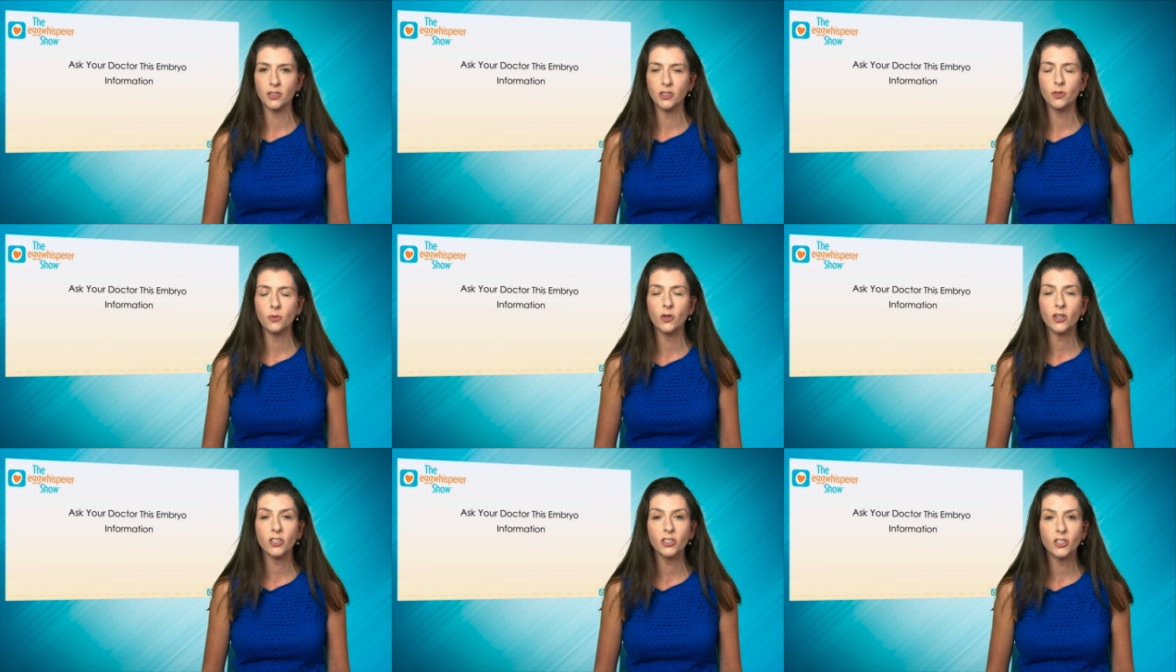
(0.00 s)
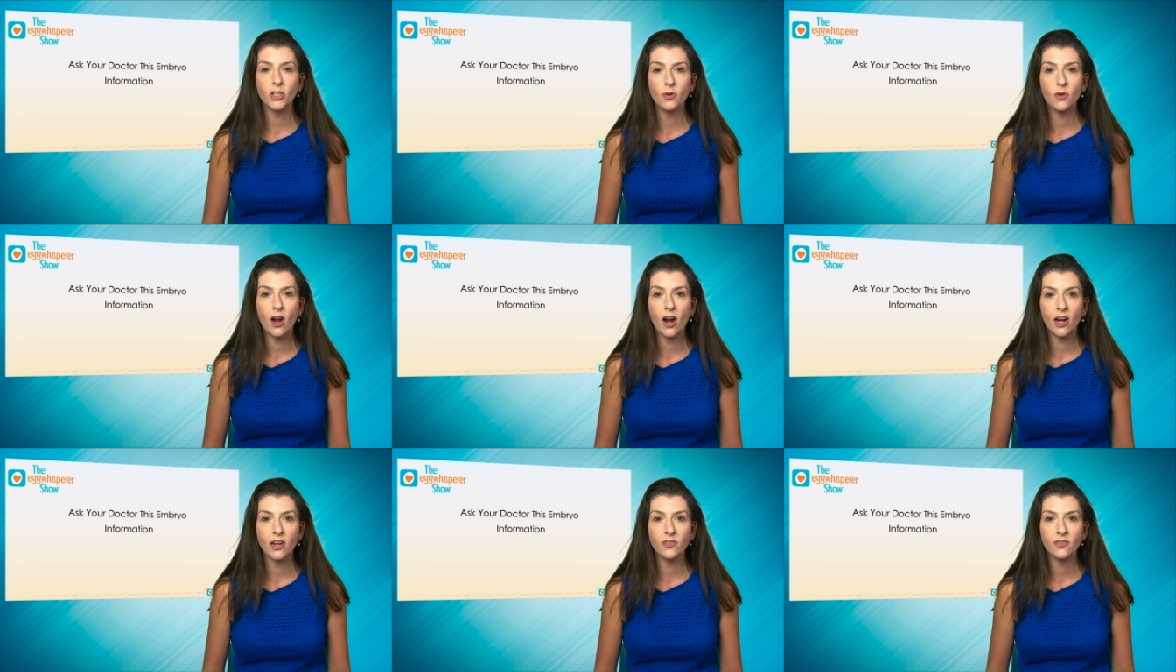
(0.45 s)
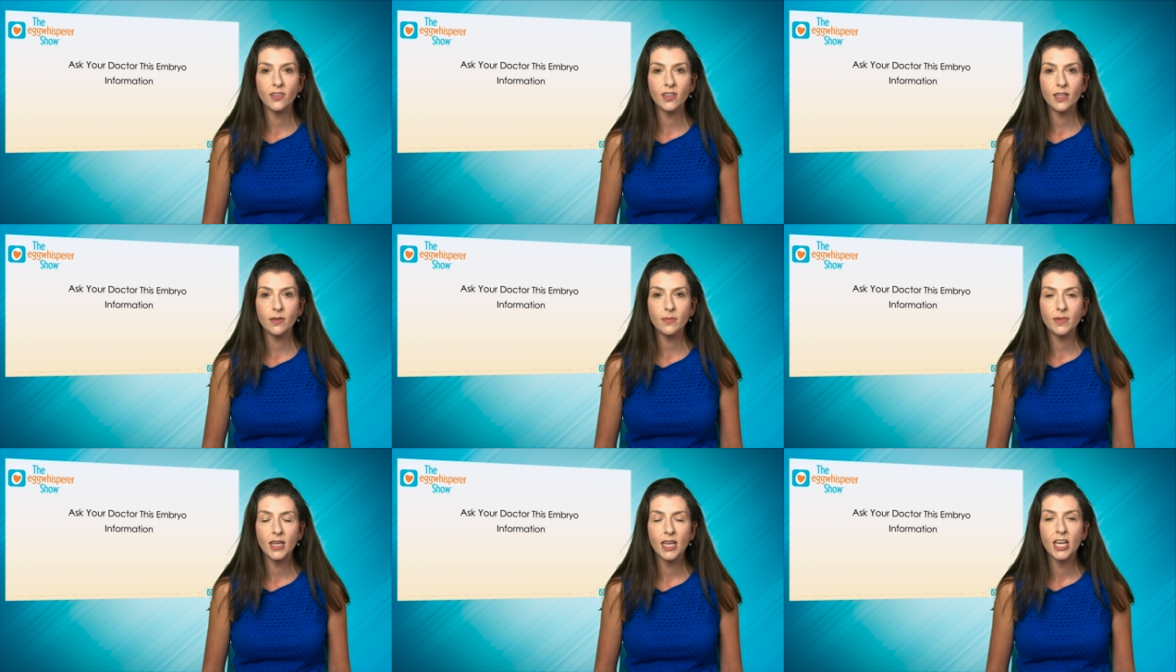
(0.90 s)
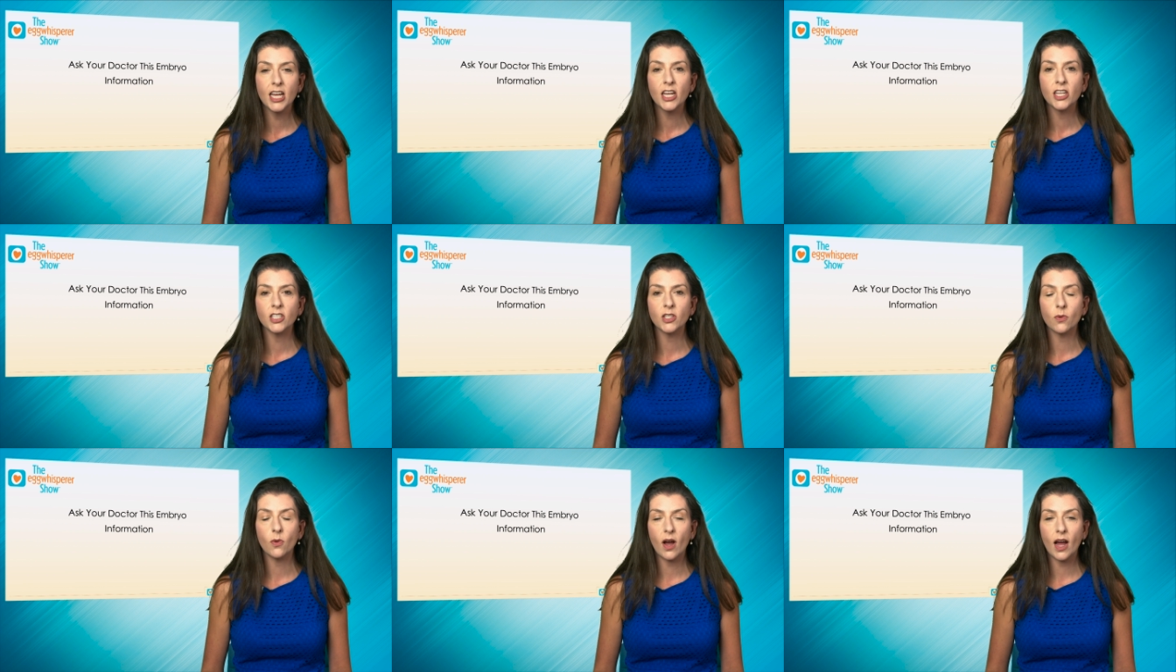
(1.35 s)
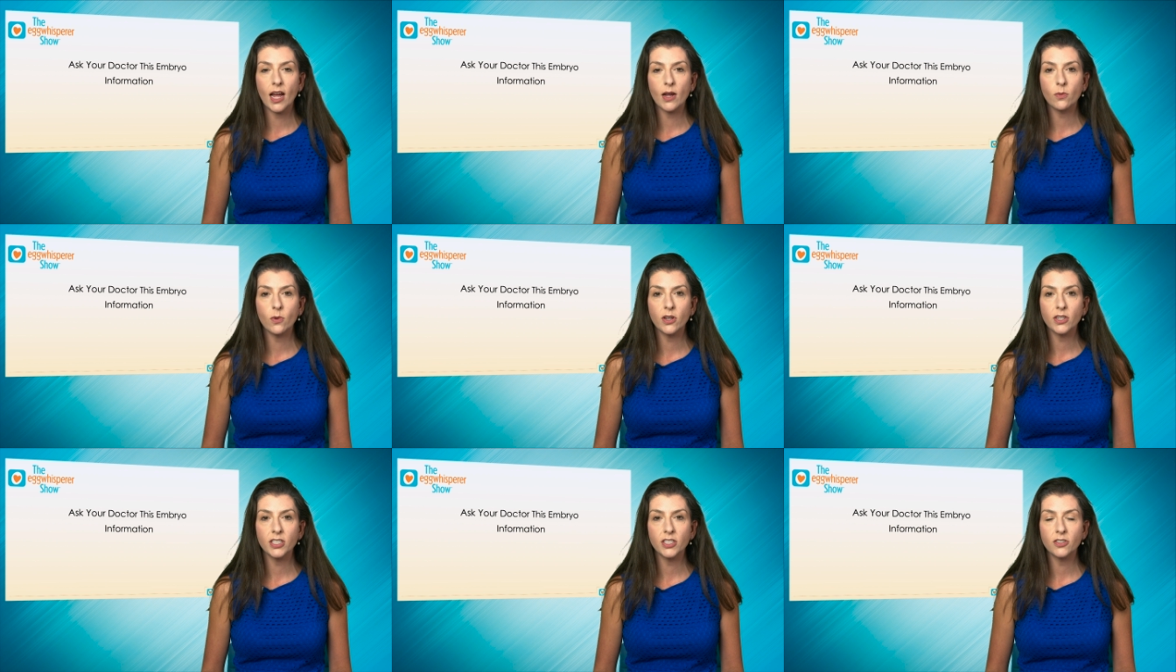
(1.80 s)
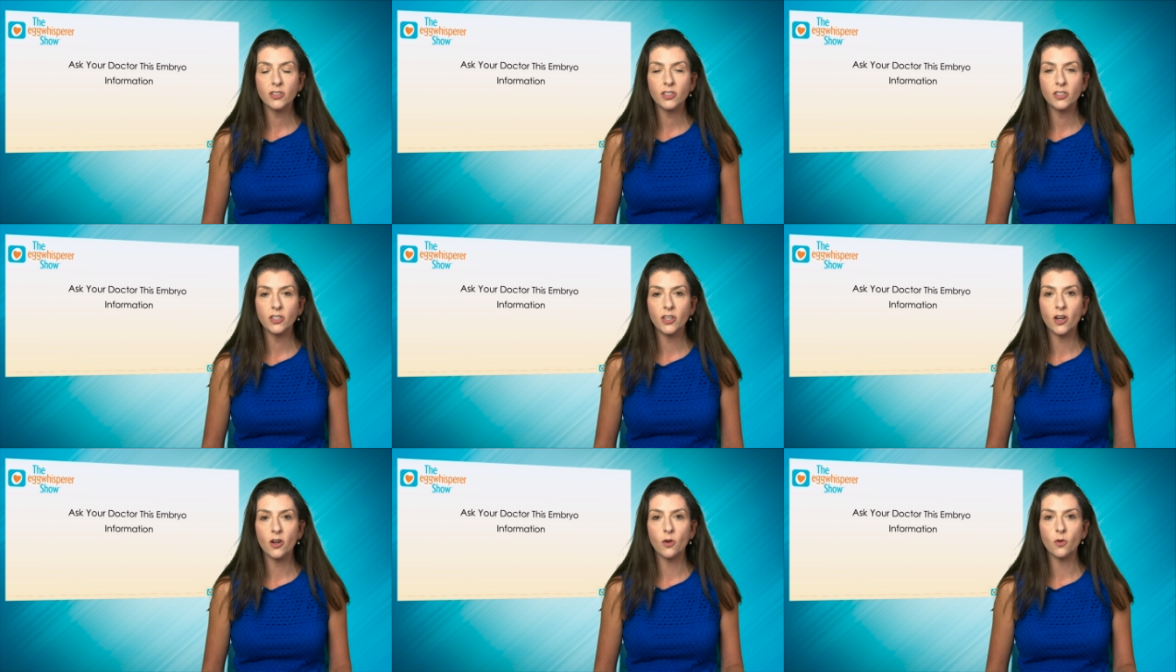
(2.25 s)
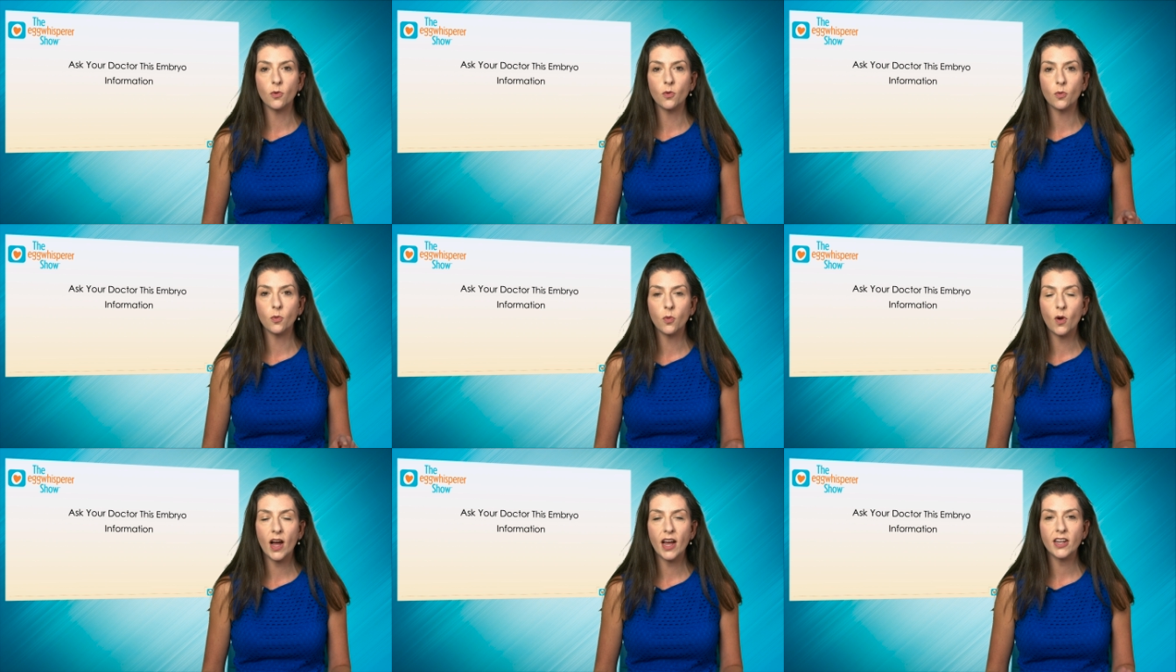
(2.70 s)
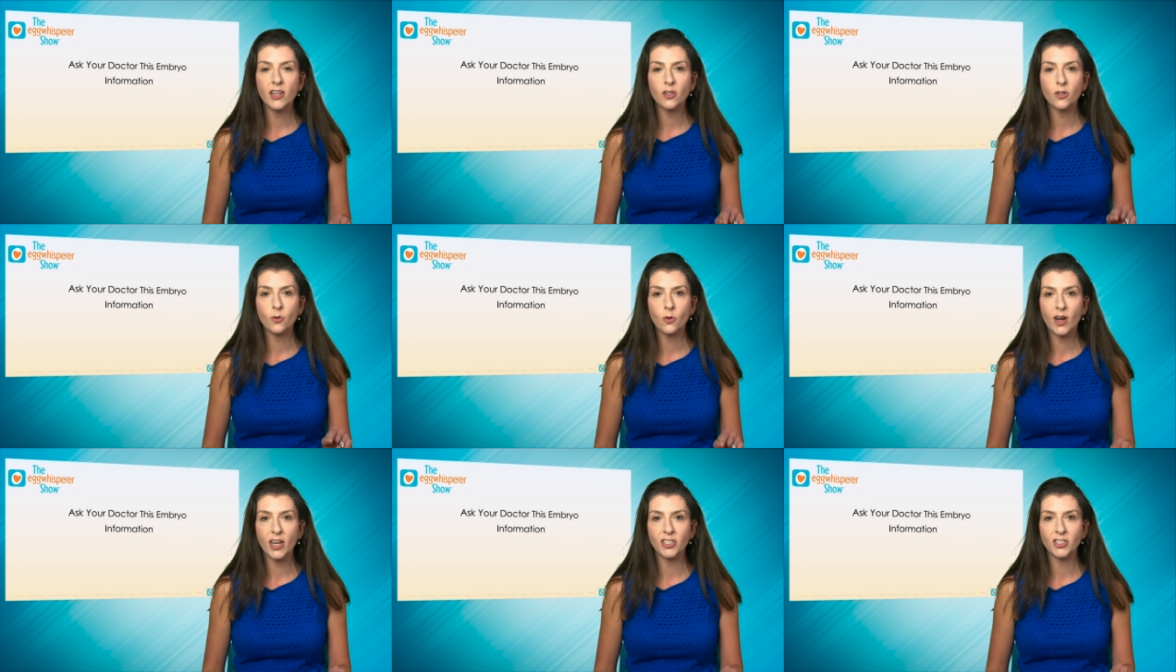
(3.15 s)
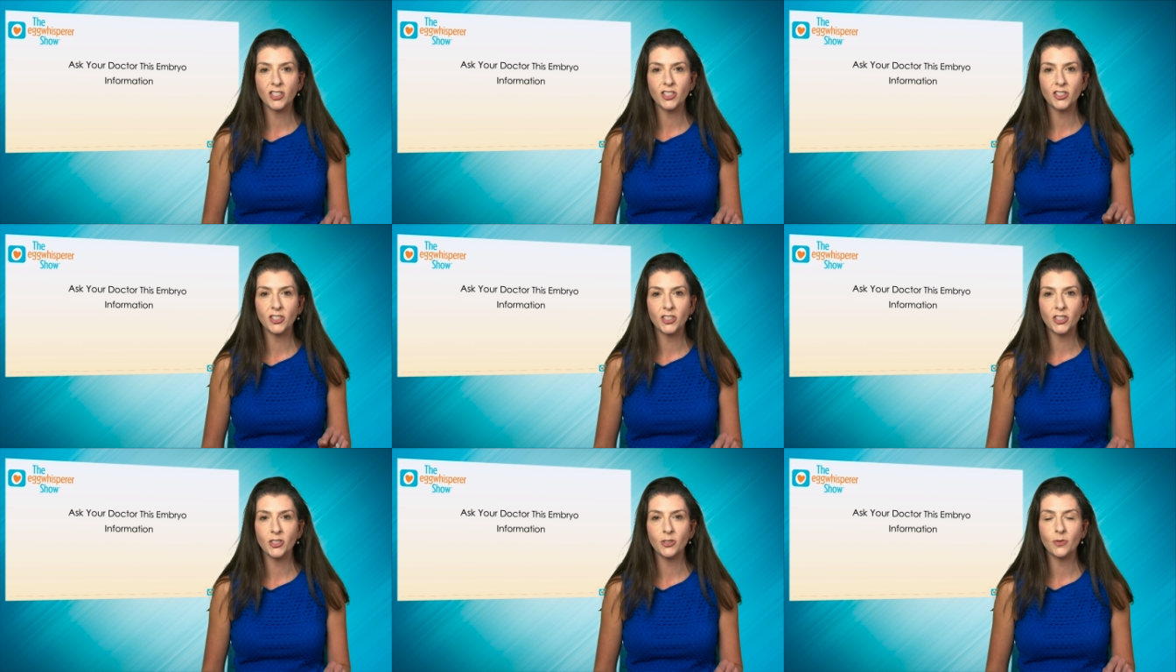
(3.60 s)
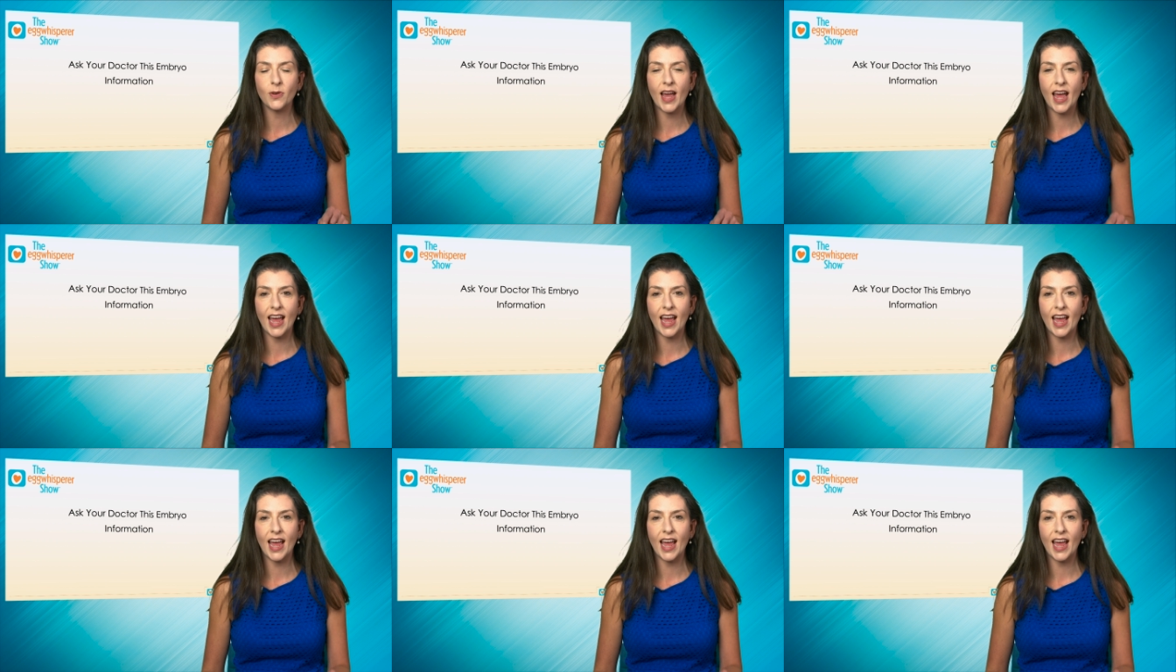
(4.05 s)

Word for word: You worked so hard for them, so I want you to know what questions to